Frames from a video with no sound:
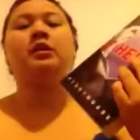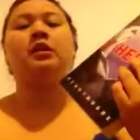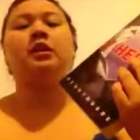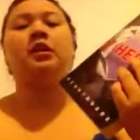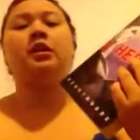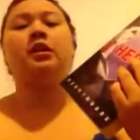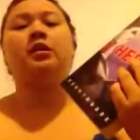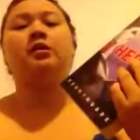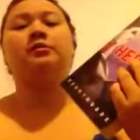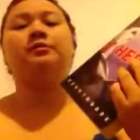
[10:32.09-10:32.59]

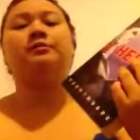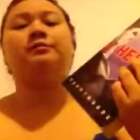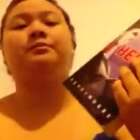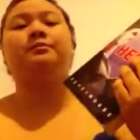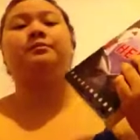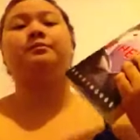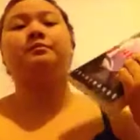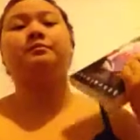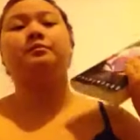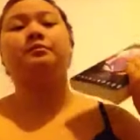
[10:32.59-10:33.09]
Um,
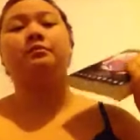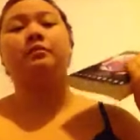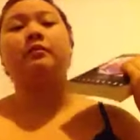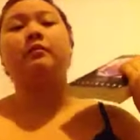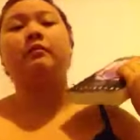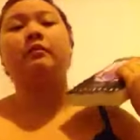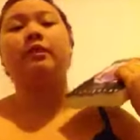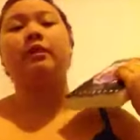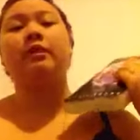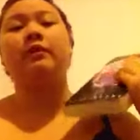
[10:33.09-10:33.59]

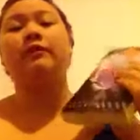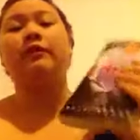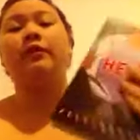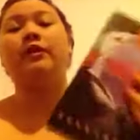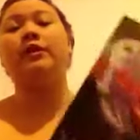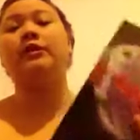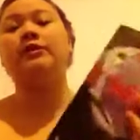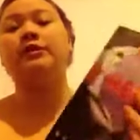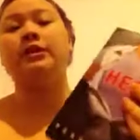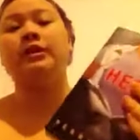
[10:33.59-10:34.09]
if you're
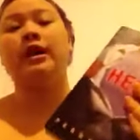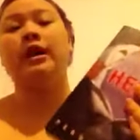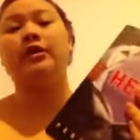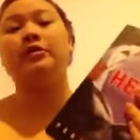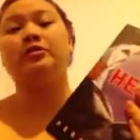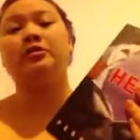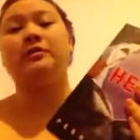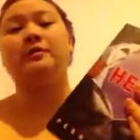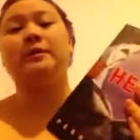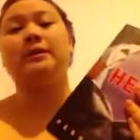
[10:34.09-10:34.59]
into
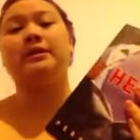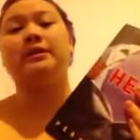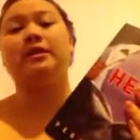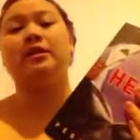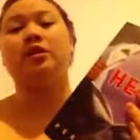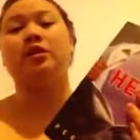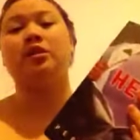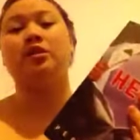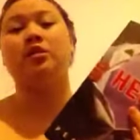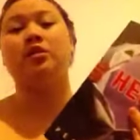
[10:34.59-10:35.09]

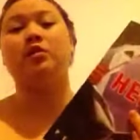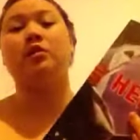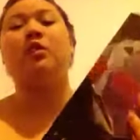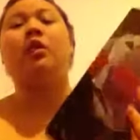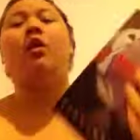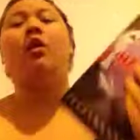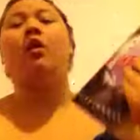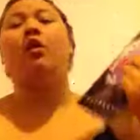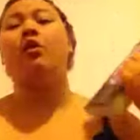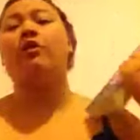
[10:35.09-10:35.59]
LGBTQ
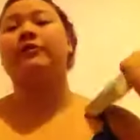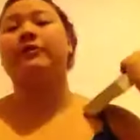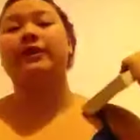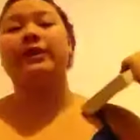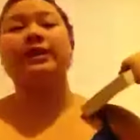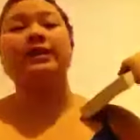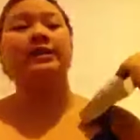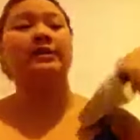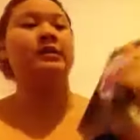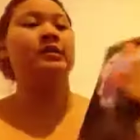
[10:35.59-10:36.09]
or if you're
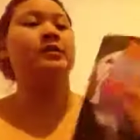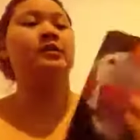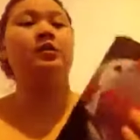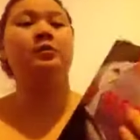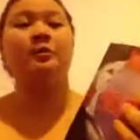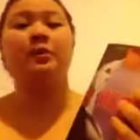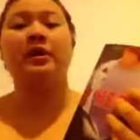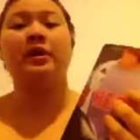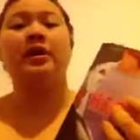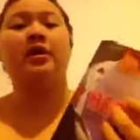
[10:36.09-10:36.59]
into
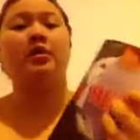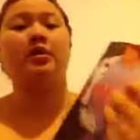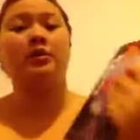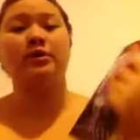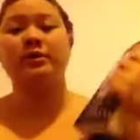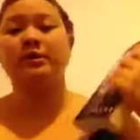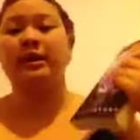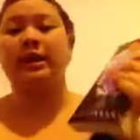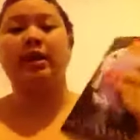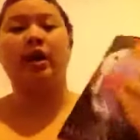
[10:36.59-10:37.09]

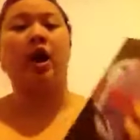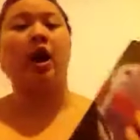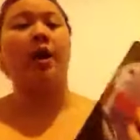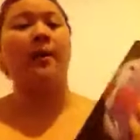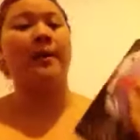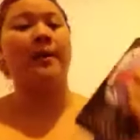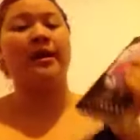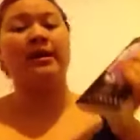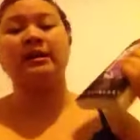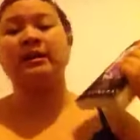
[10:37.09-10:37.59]
superheroes like
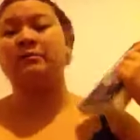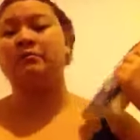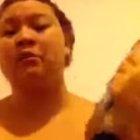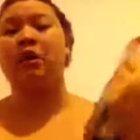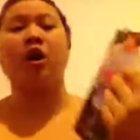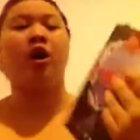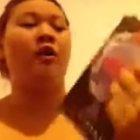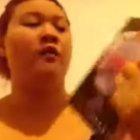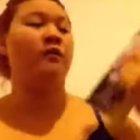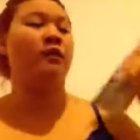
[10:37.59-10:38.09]
comics,
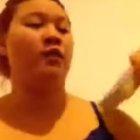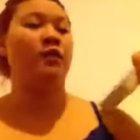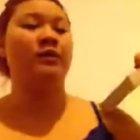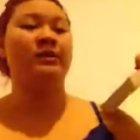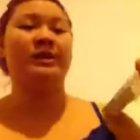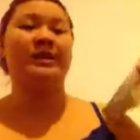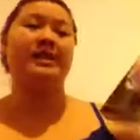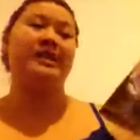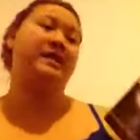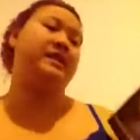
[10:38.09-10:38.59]
Marvel,
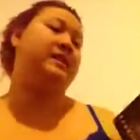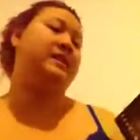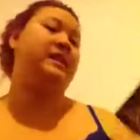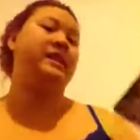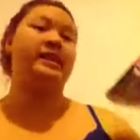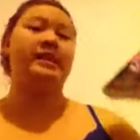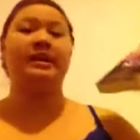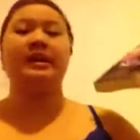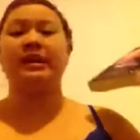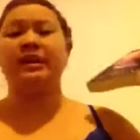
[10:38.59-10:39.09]

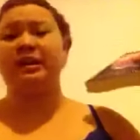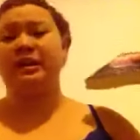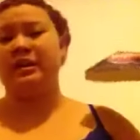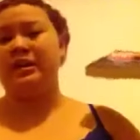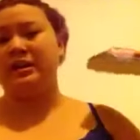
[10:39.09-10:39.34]
DC,